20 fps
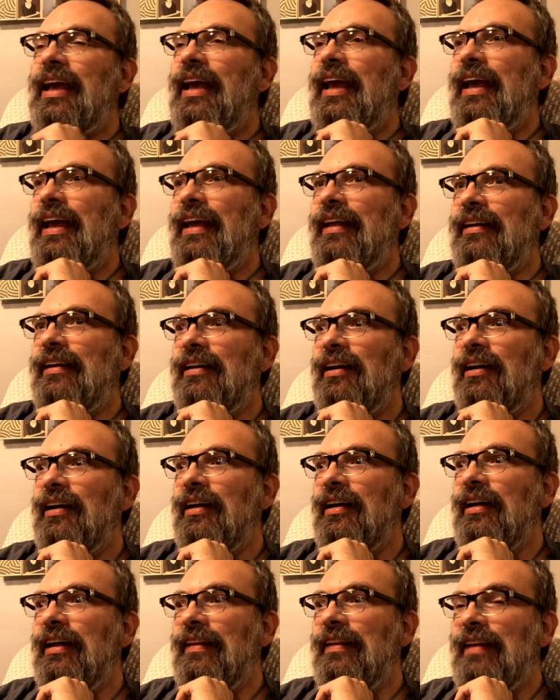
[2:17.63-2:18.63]
And
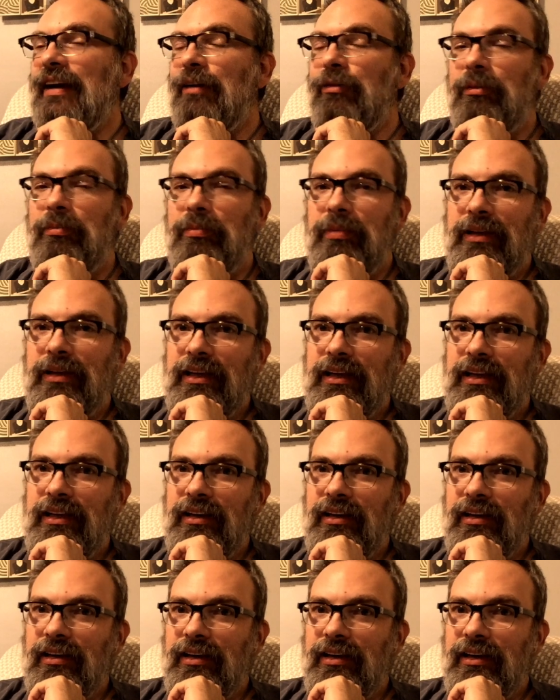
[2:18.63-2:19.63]
that would
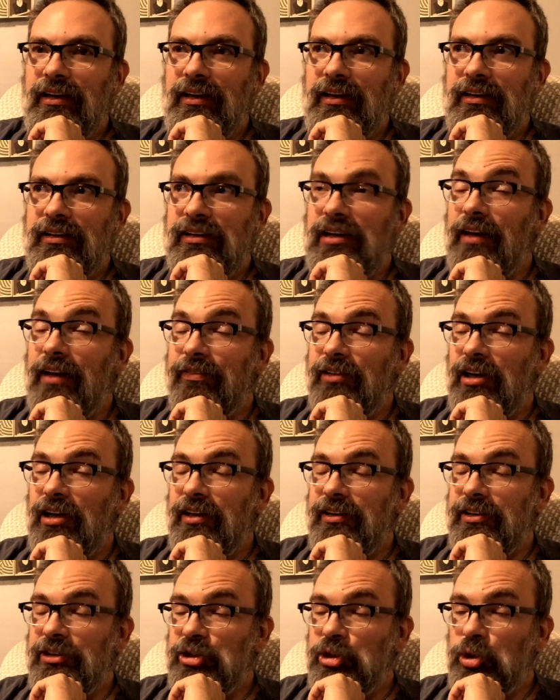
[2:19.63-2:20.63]
be Kafka
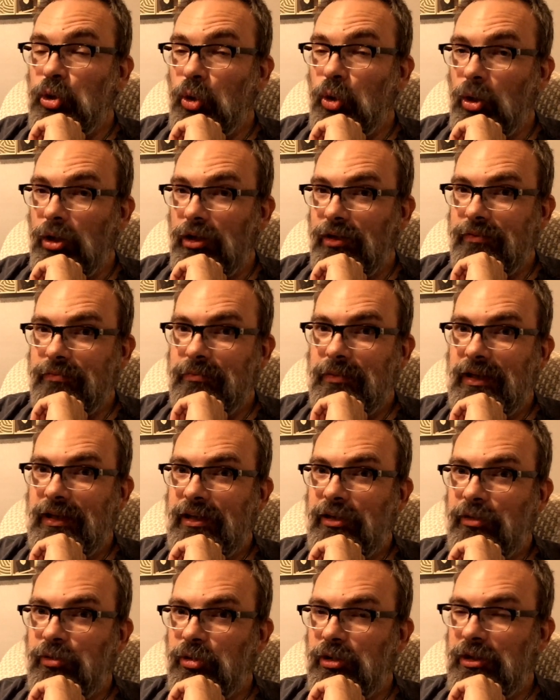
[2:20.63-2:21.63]
on the Shore
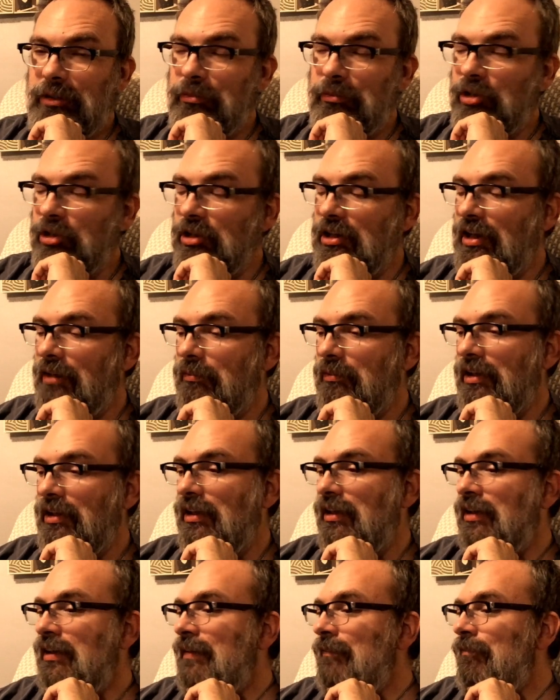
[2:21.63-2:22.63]
by Haruki Murakami.
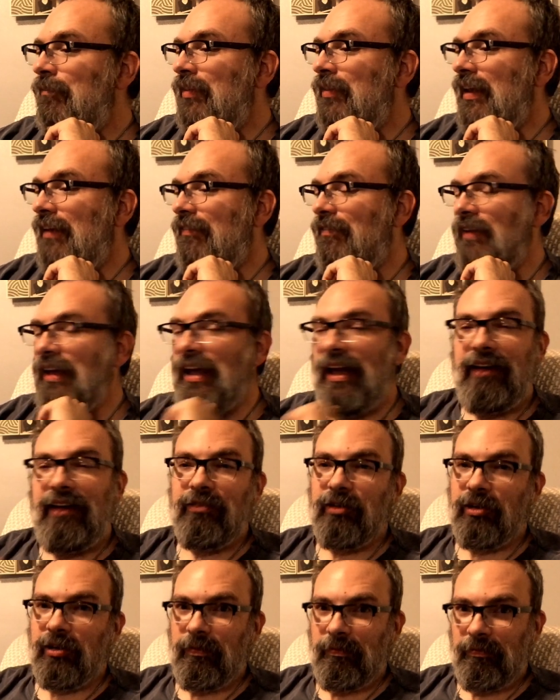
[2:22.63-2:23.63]
If
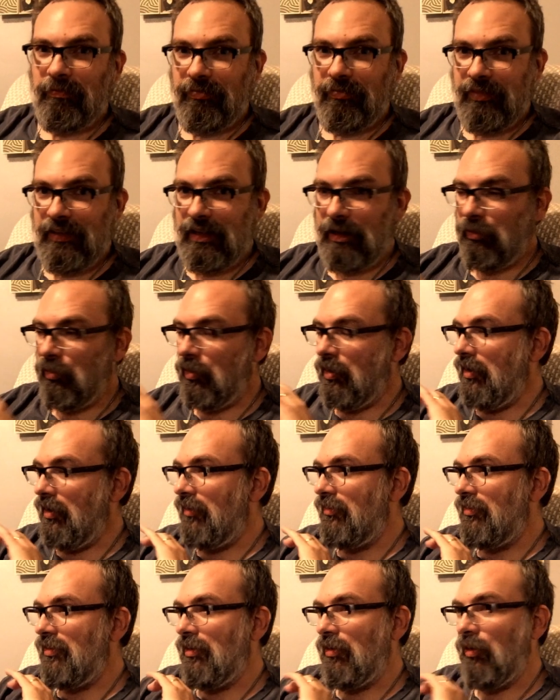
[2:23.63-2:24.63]
ever there
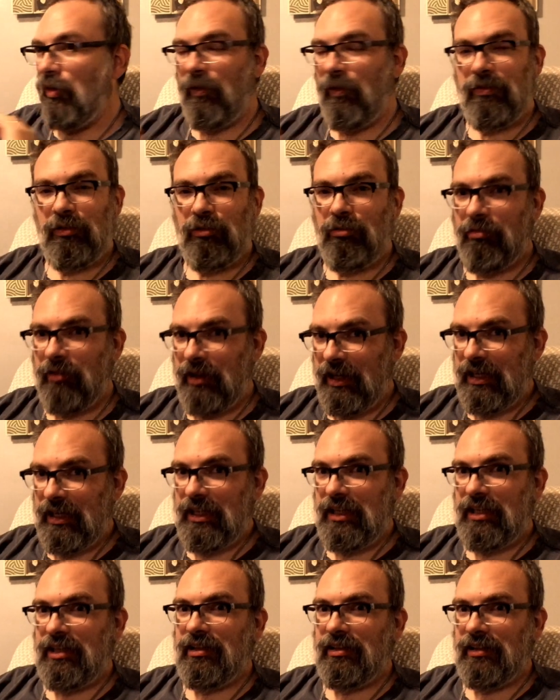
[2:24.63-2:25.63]
was an
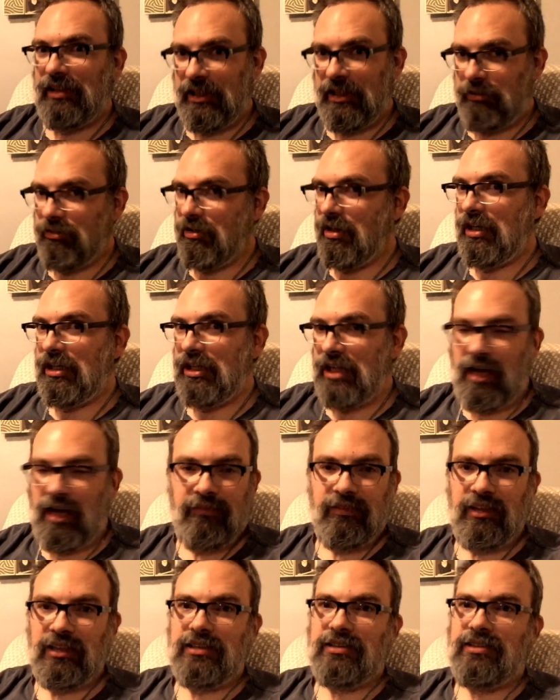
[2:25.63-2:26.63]
overrated literary
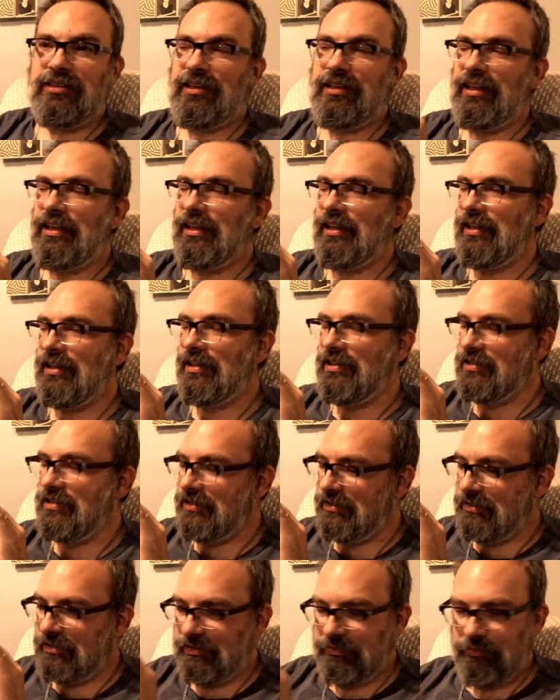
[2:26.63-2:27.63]
novelist, it
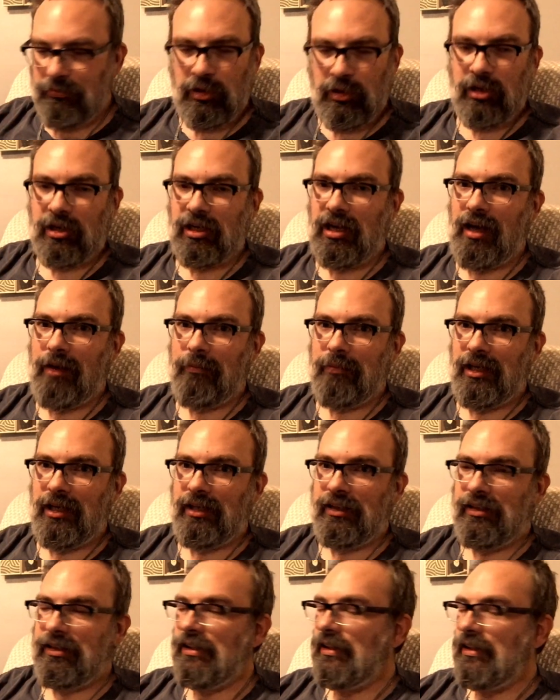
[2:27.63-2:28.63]
is Murakami.